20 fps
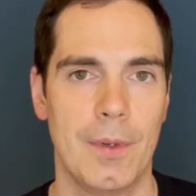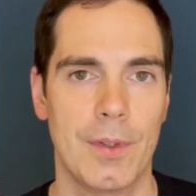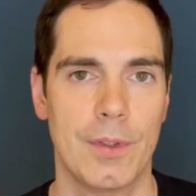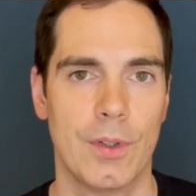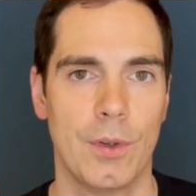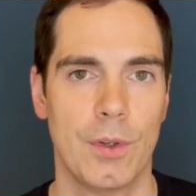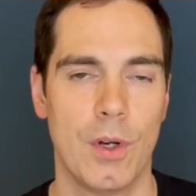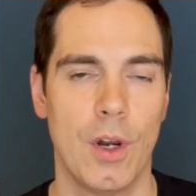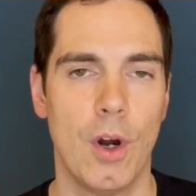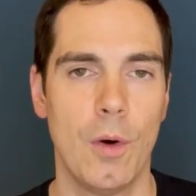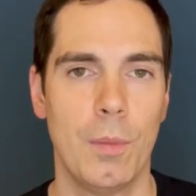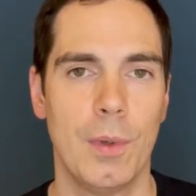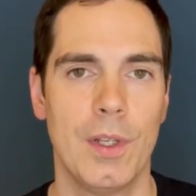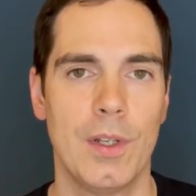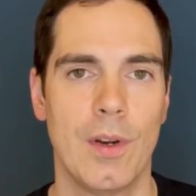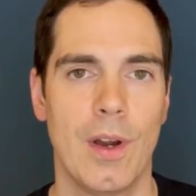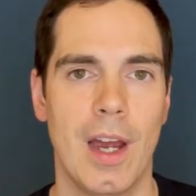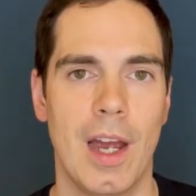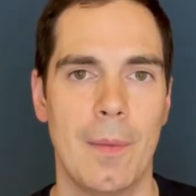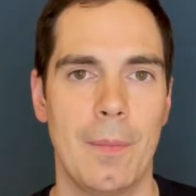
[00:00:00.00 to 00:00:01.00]
So you open
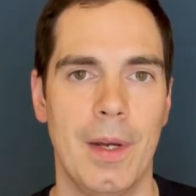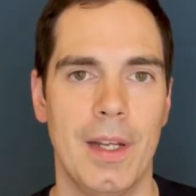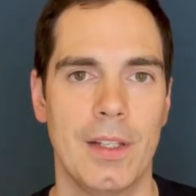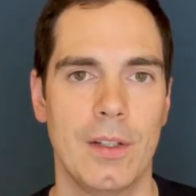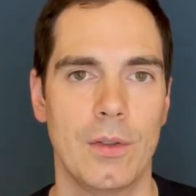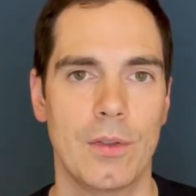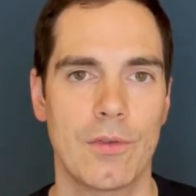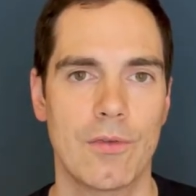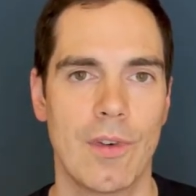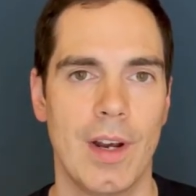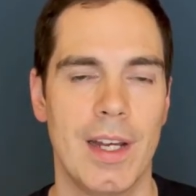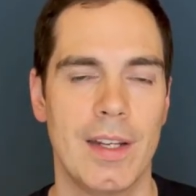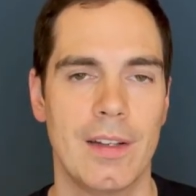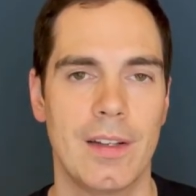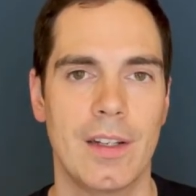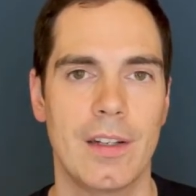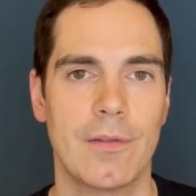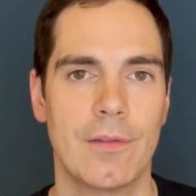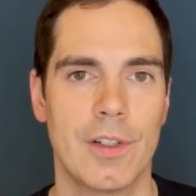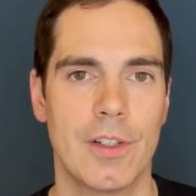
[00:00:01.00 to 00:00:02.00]
your app and you try the
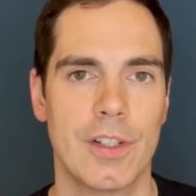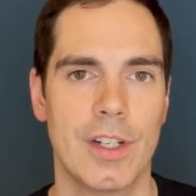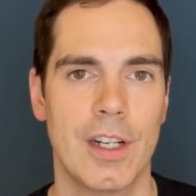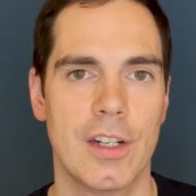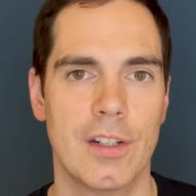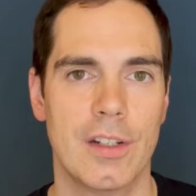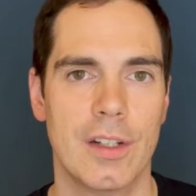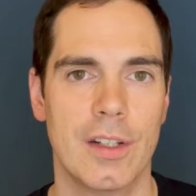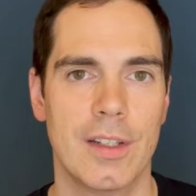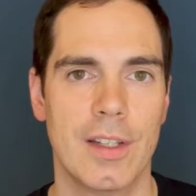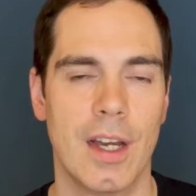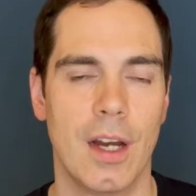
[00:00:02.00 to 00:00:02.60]
different gestures